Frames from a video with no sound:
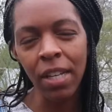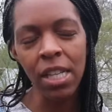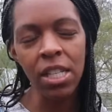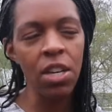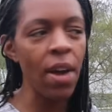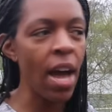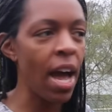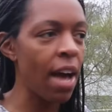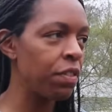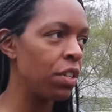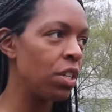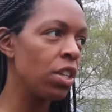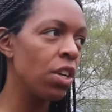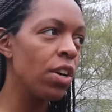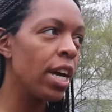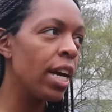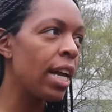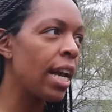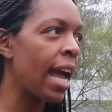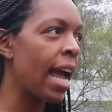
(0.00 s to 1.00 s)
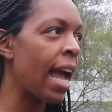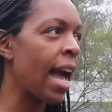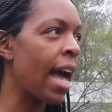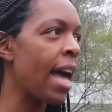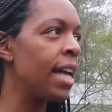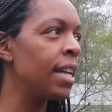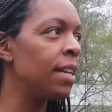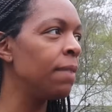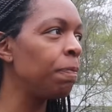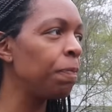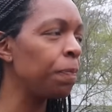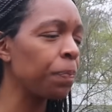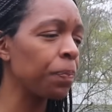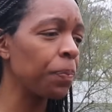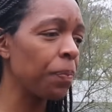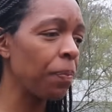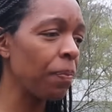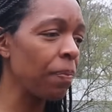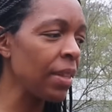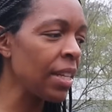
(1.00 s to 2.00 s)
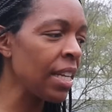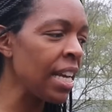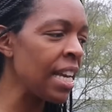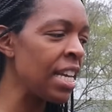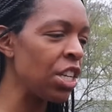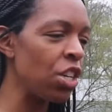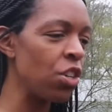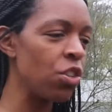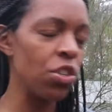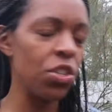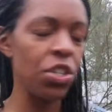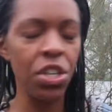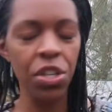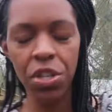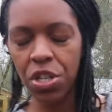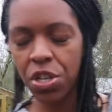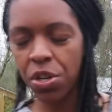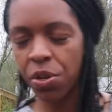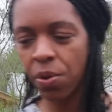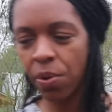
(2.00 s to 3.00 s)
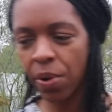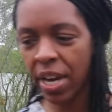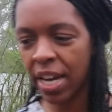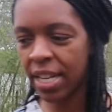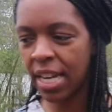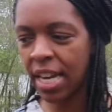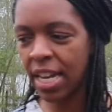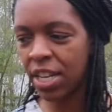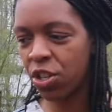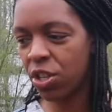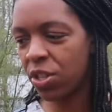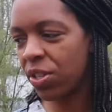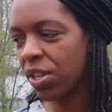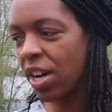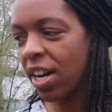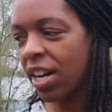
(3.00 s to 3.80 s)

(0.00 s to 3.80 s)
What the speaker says: You have to do it, and just